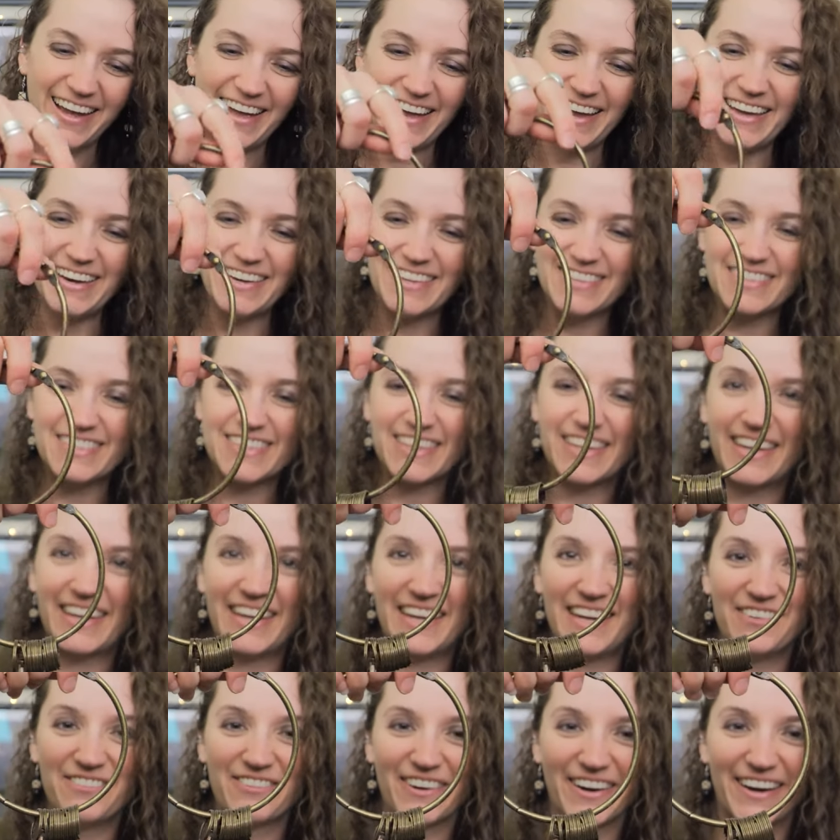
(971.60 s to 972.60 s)
It is a
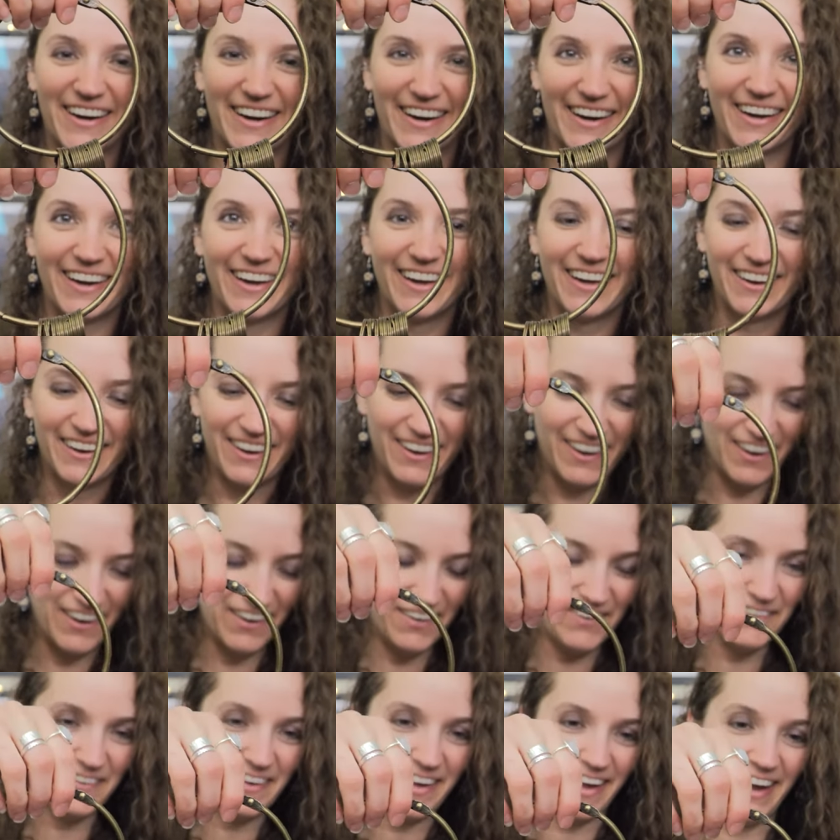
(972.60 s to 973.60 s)
key ring.
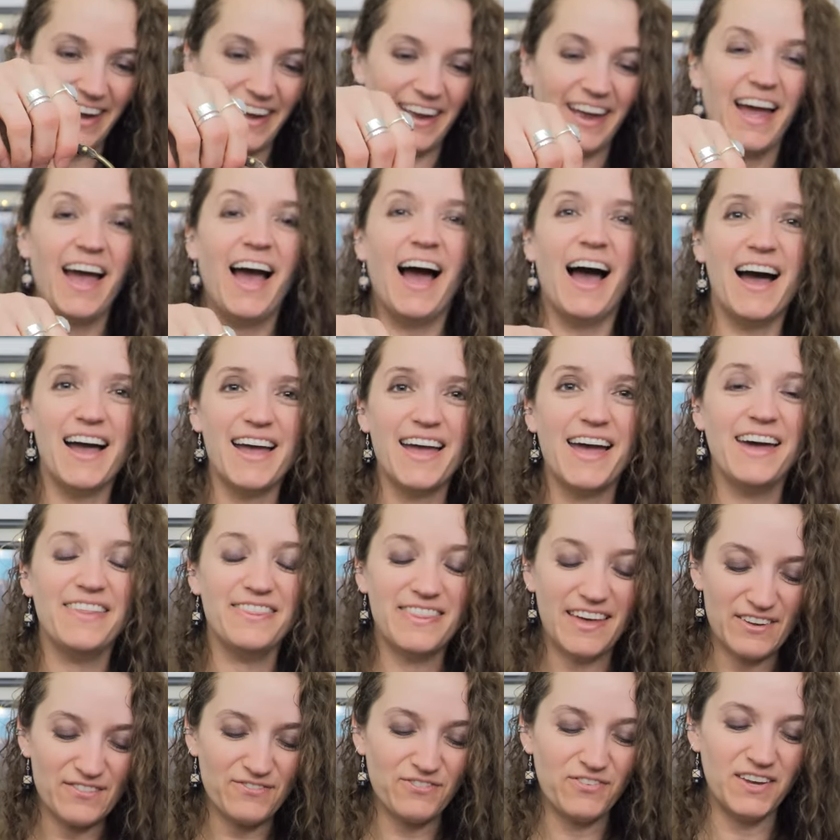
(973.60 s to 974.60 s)
Okay. I had
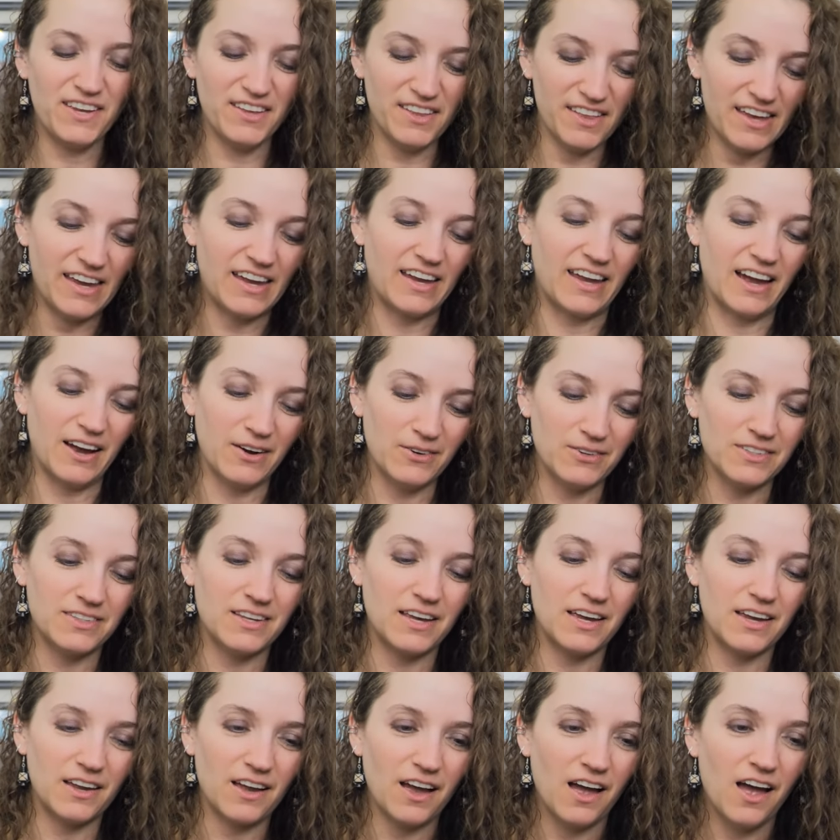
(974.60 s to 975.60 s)
that feeling. I was
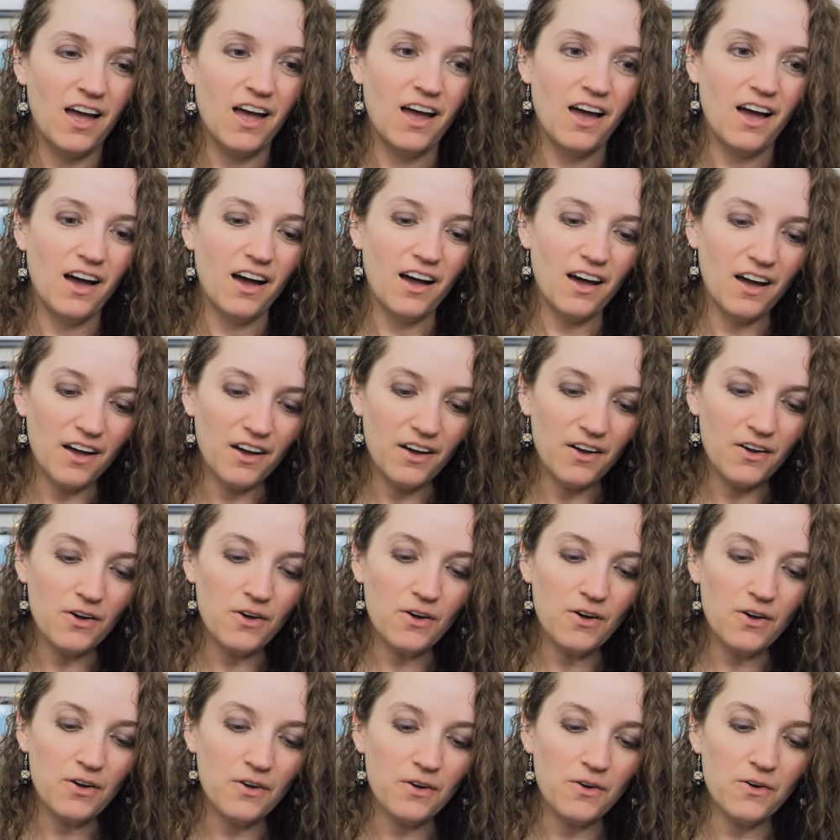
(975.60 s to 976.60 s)
like,
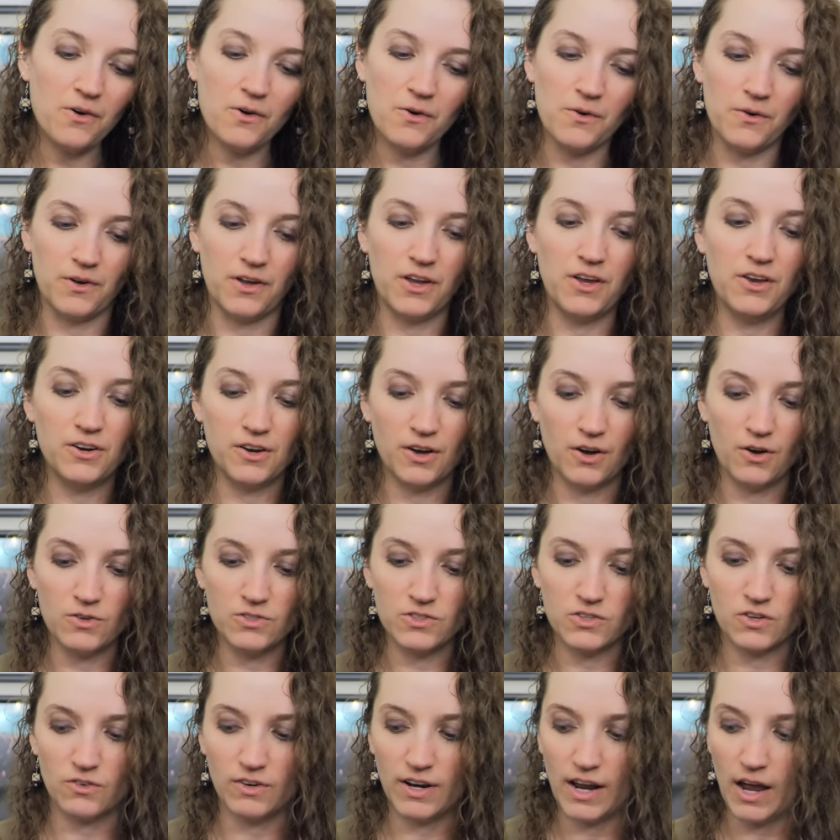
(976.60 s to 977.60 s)
oh, you know,
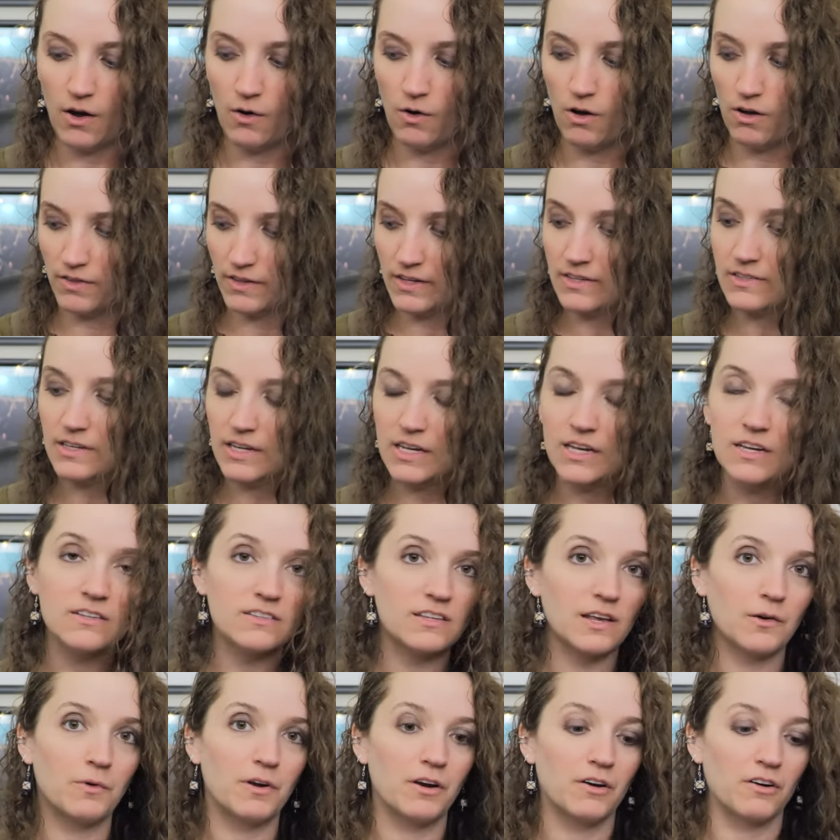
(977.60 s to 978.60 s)
so now all these keys
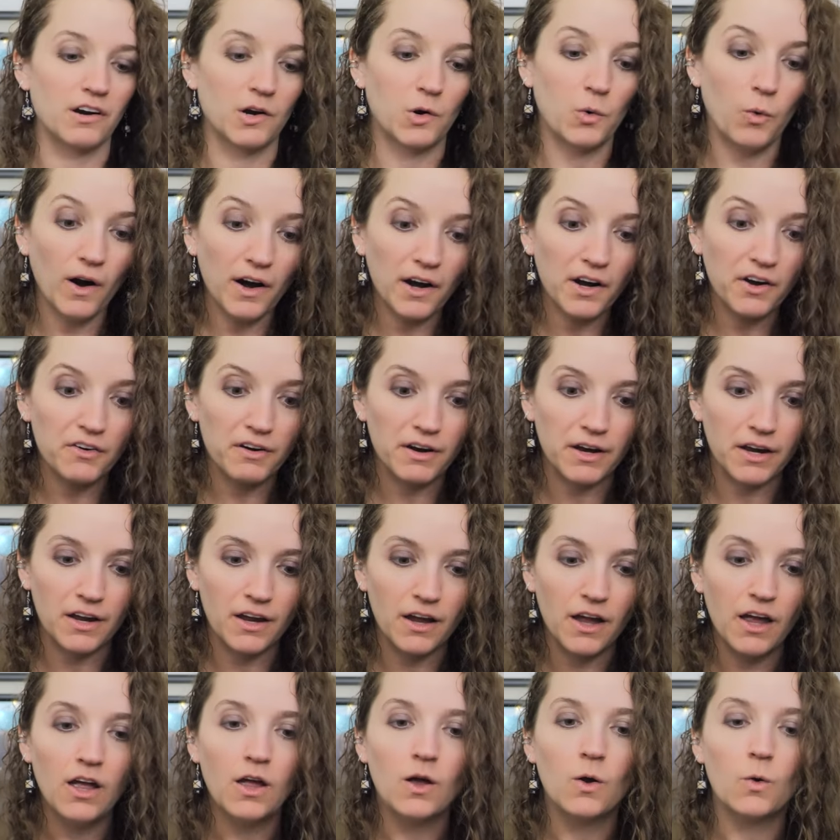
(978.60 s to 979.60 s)
that we are
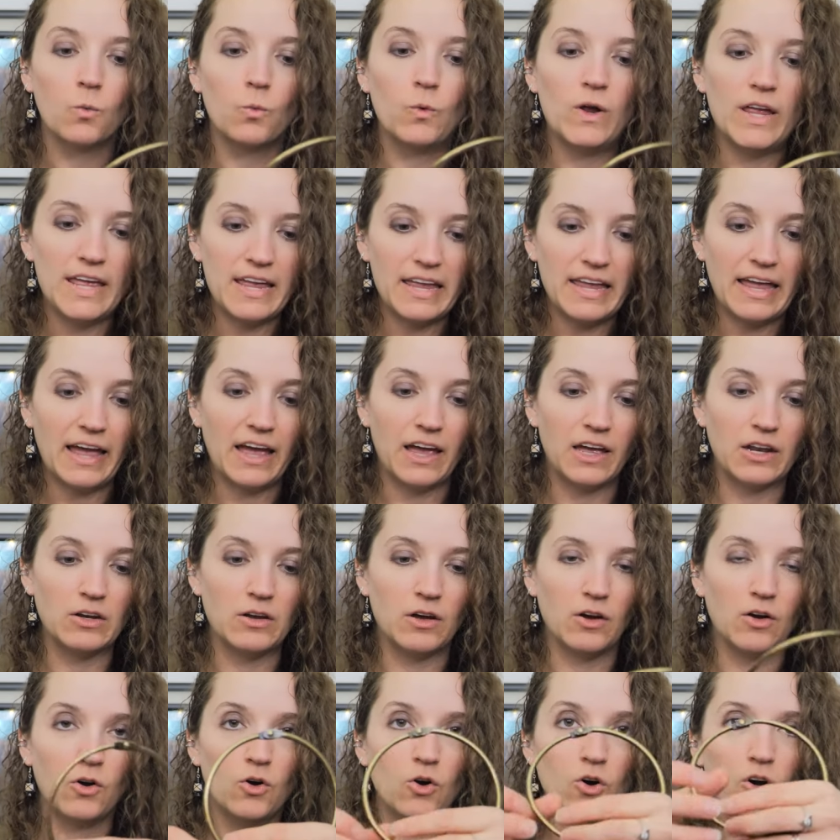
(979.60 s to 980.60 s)
acquiring, we
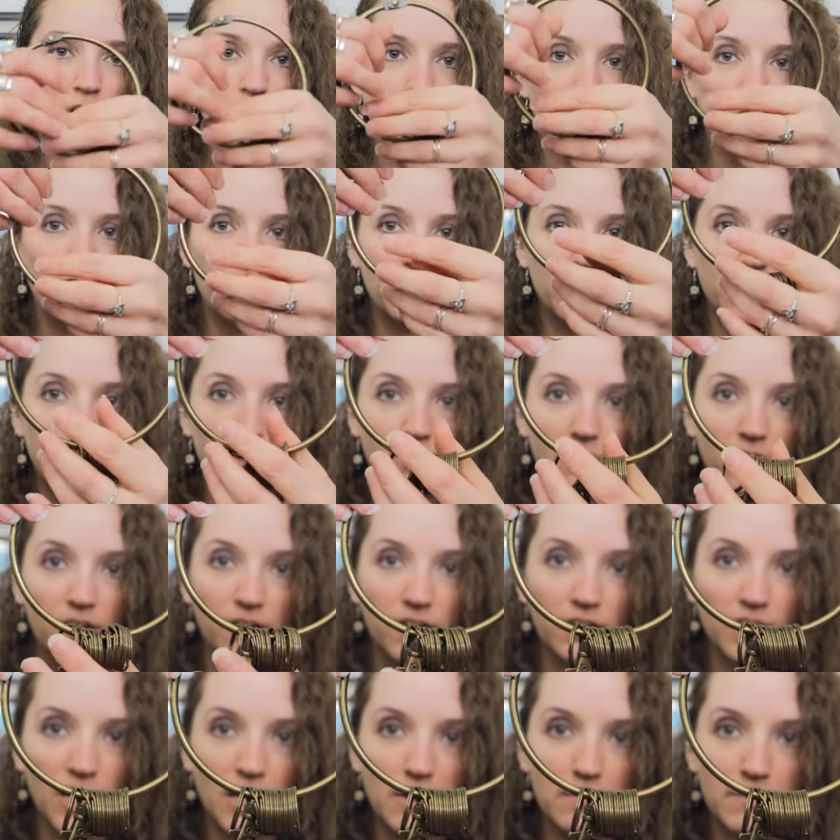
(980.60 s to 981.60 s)
can hook on
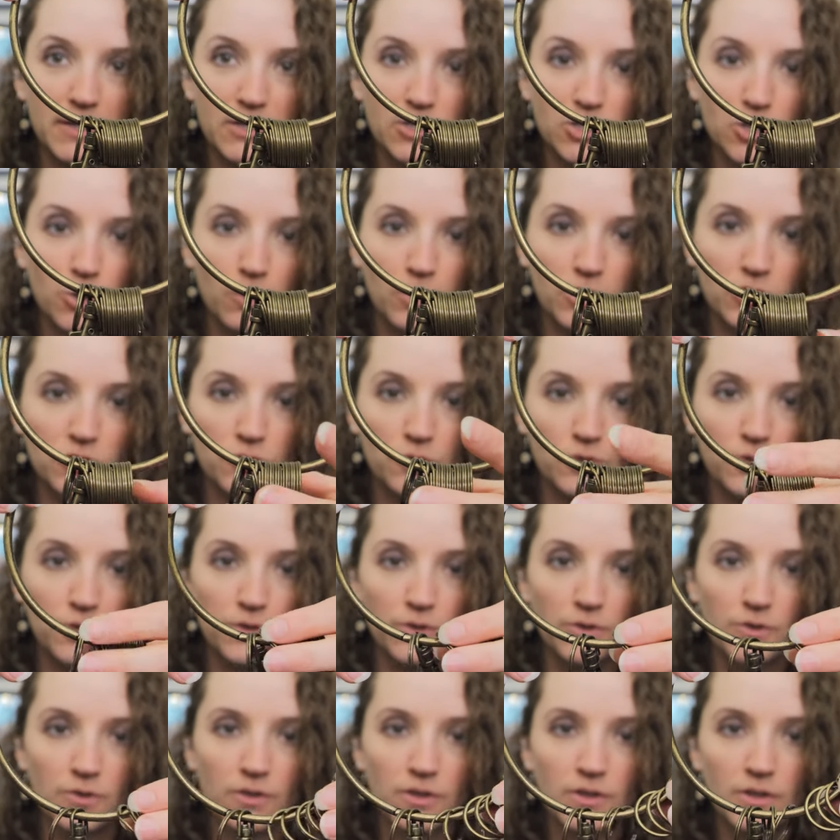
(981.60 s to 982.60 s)
here. Let me show it to
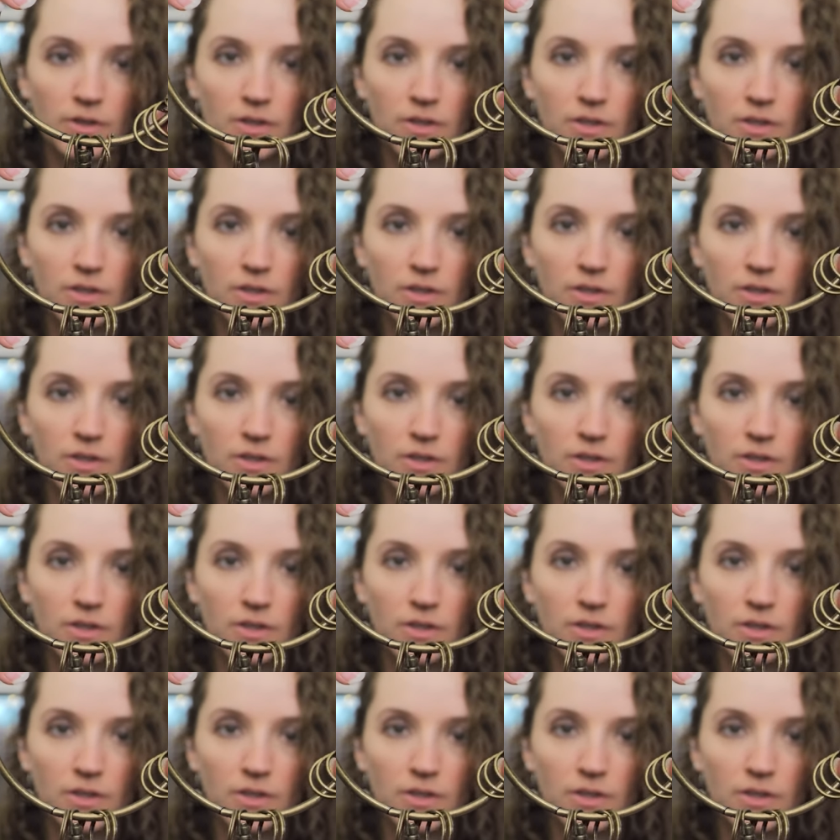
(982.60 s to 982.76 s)
you.